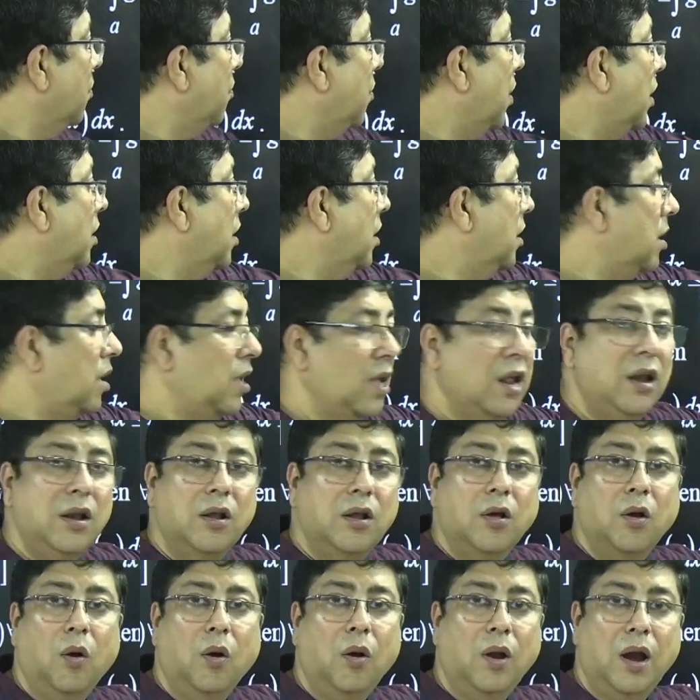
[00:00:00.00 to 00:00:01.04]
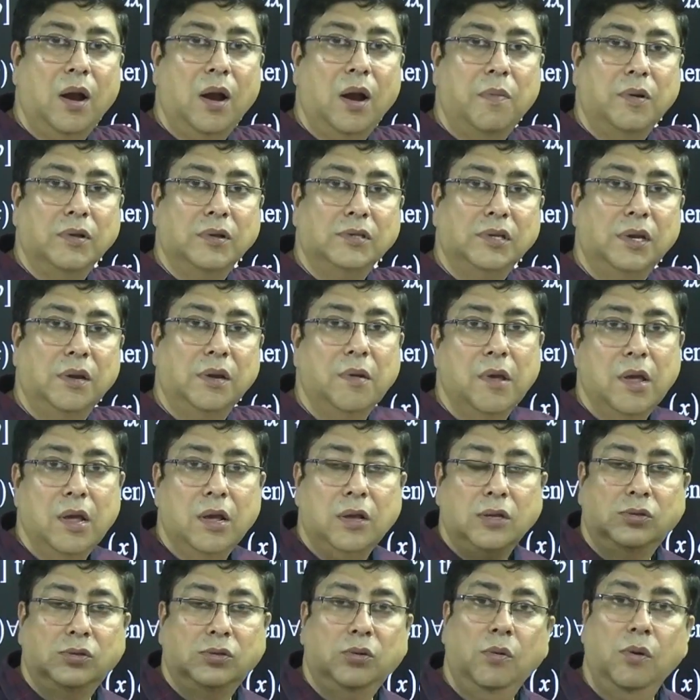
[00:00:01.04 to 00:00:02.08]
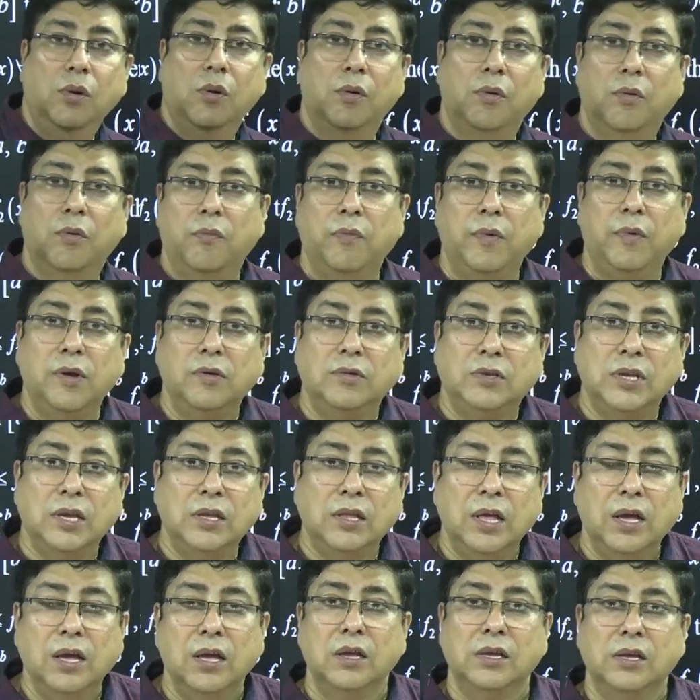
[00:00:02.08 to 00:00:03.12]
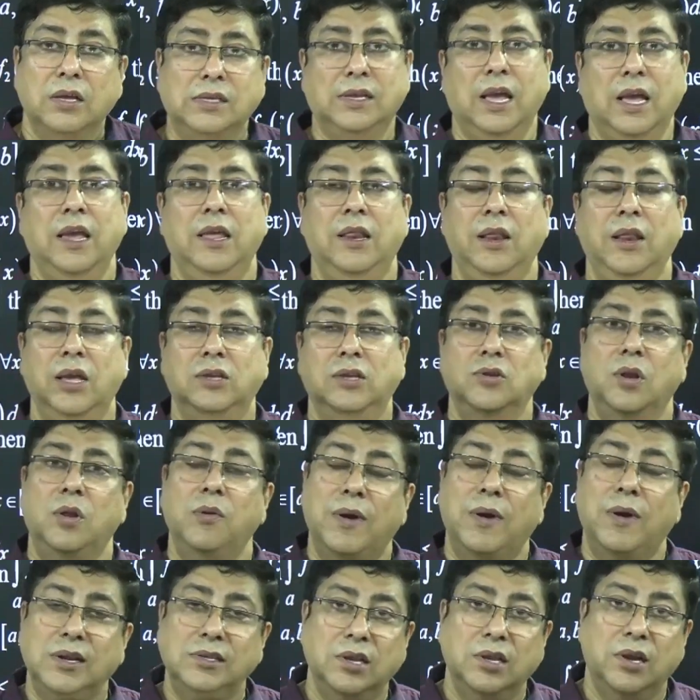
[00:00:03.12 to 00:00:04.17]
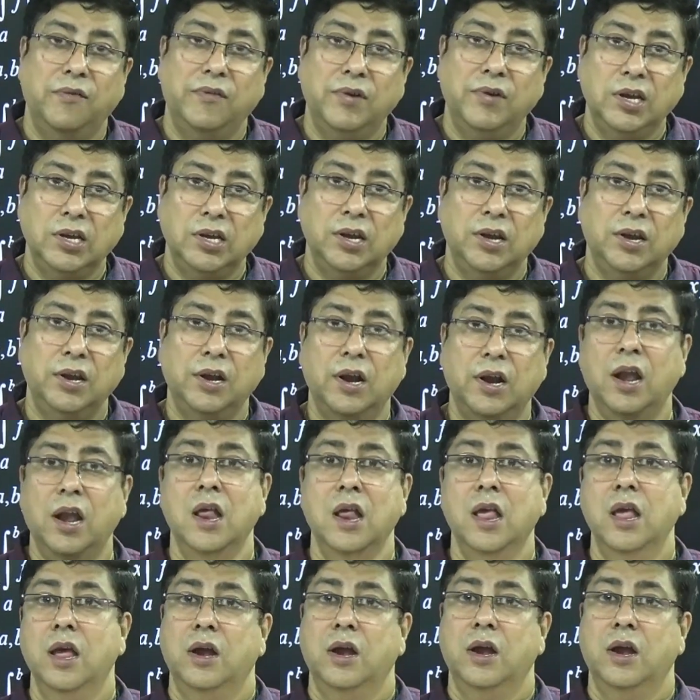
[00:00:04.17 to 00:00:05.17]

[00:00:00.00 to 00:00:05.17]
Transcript: but here all are positive. So we are using the sign. Actually, what is the definite integral?